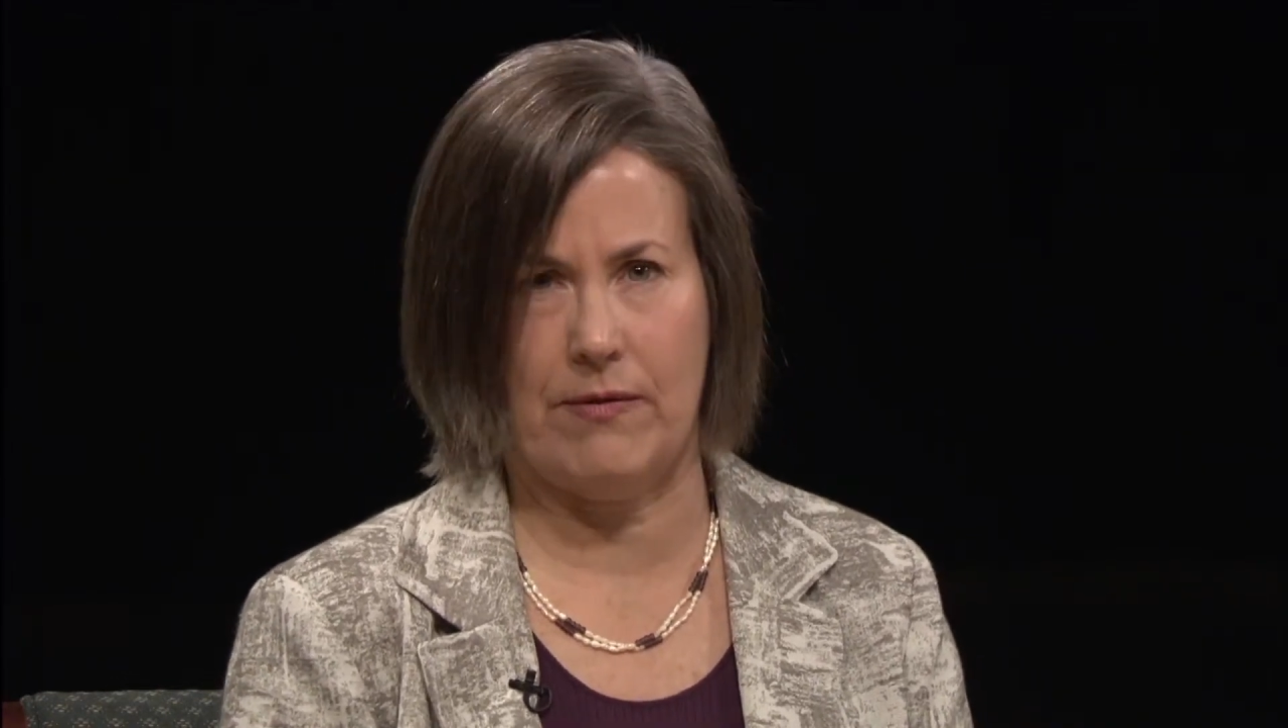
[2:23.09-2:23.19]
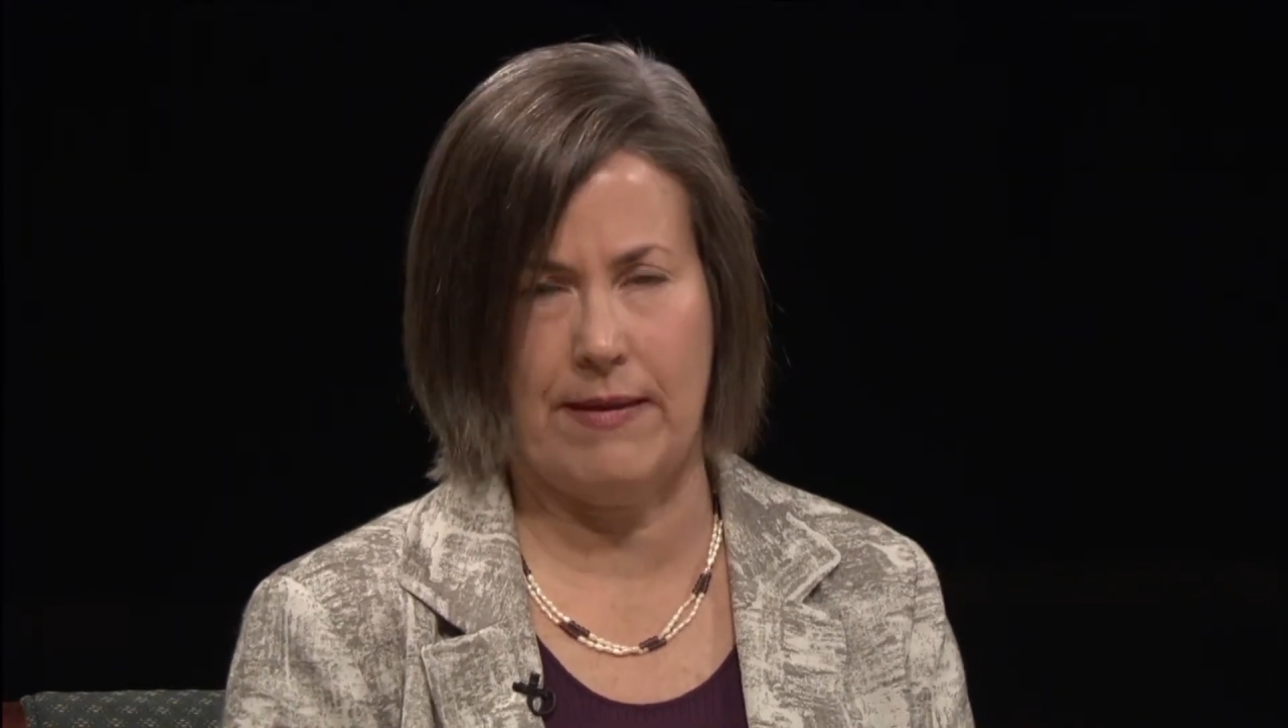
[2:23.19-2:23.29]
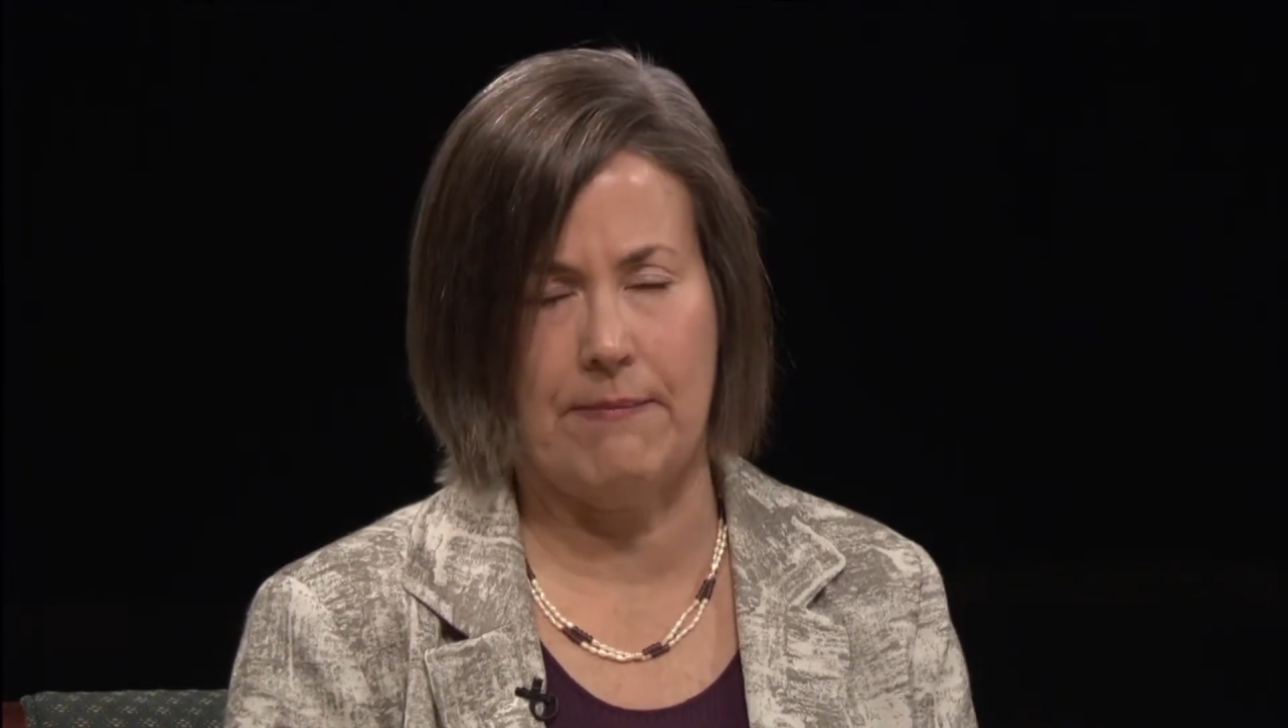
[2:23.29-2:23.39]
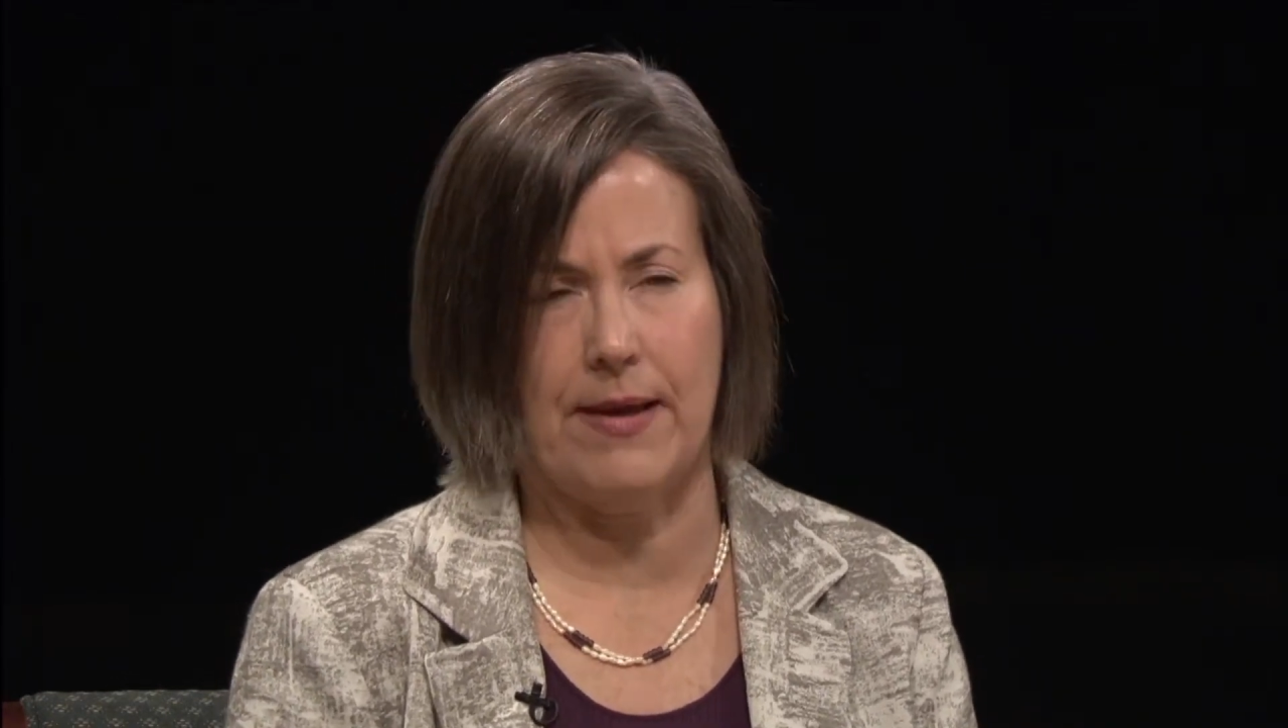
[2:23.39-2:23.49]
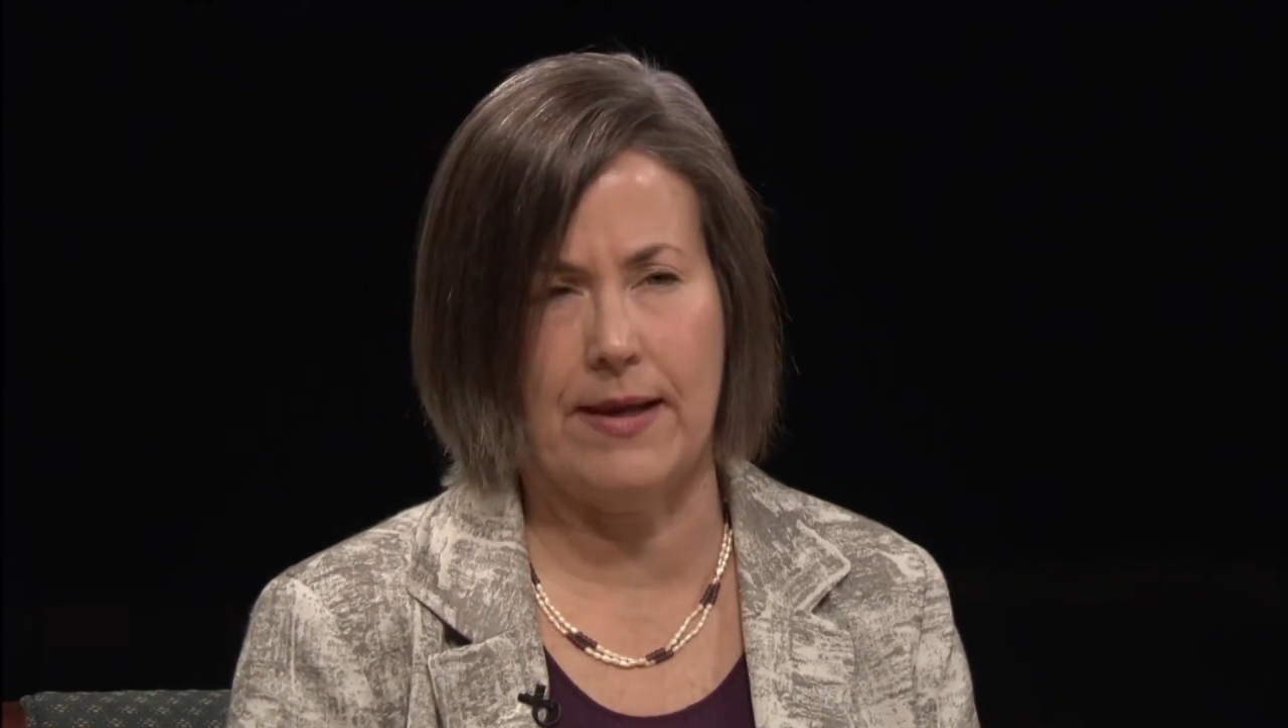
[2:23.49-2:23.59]
or
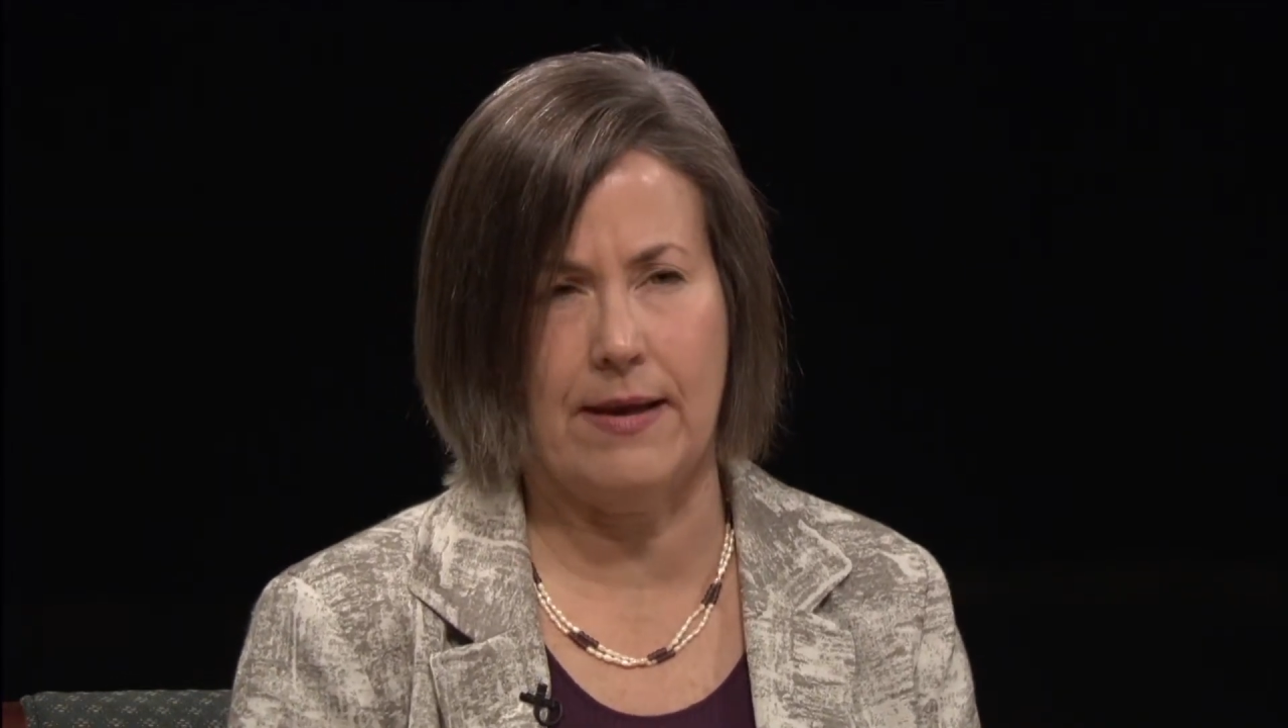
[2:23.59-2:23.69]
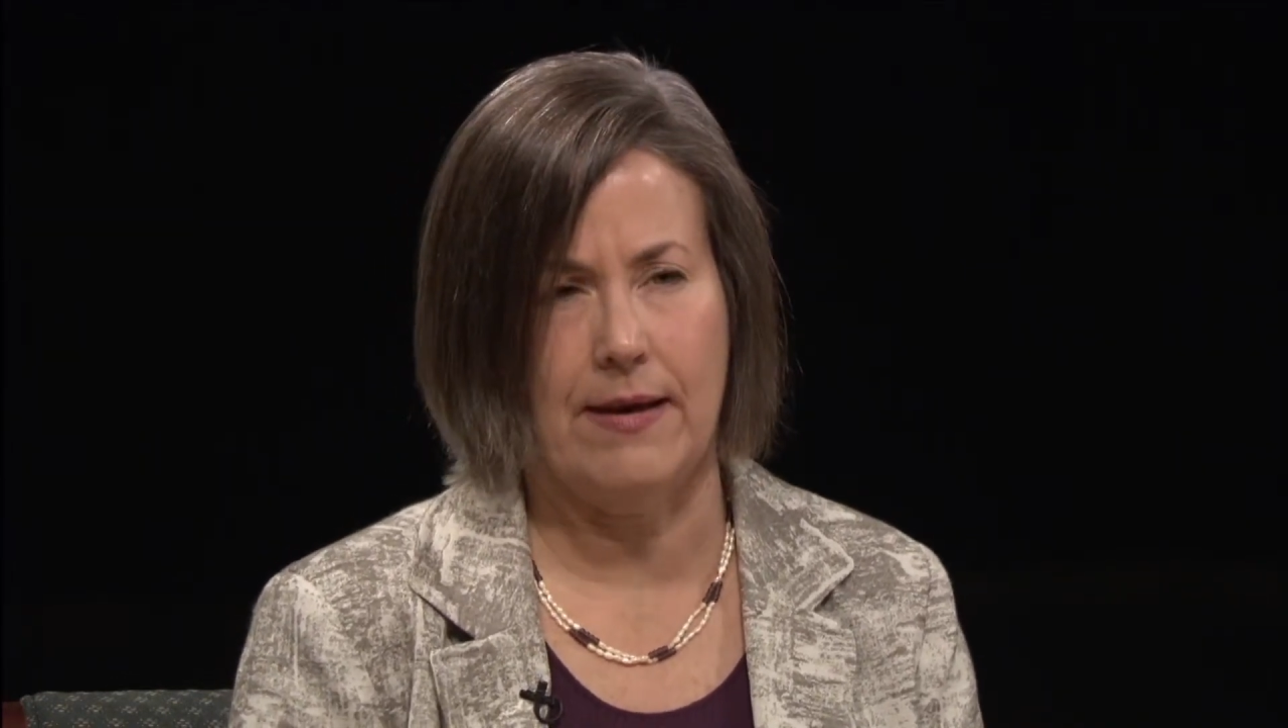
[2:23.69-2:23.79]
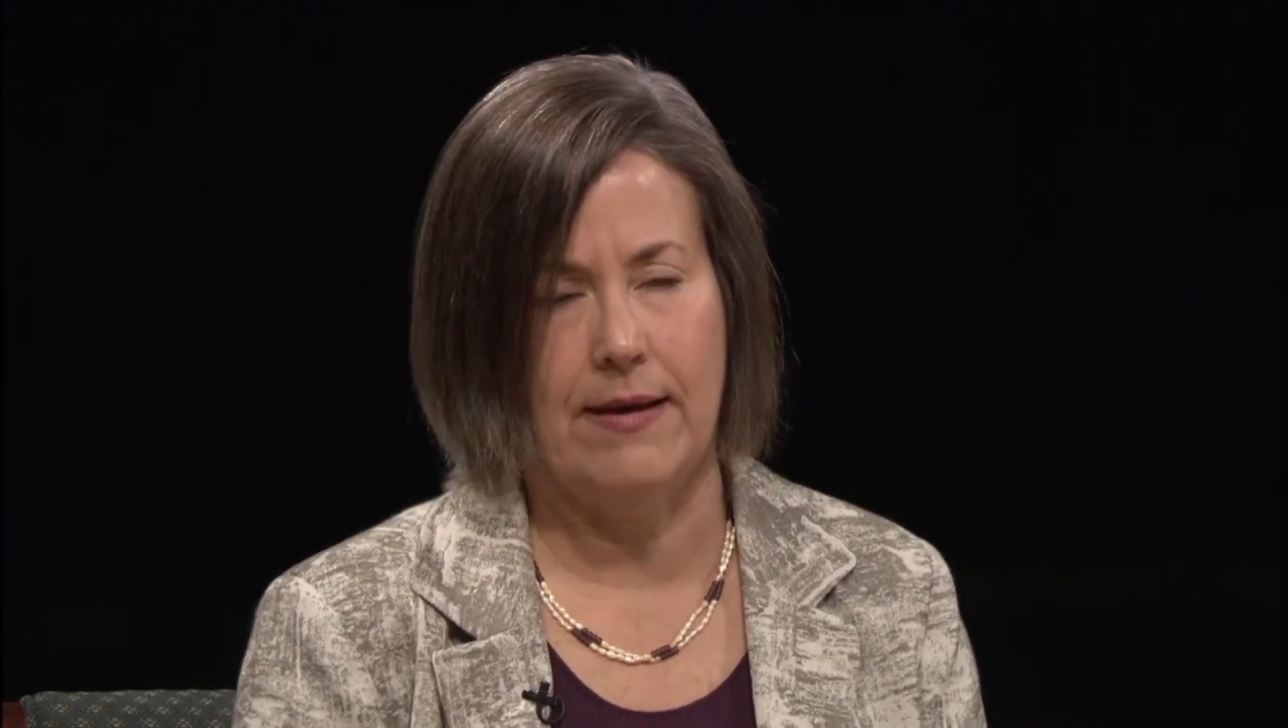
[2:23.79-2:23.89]
I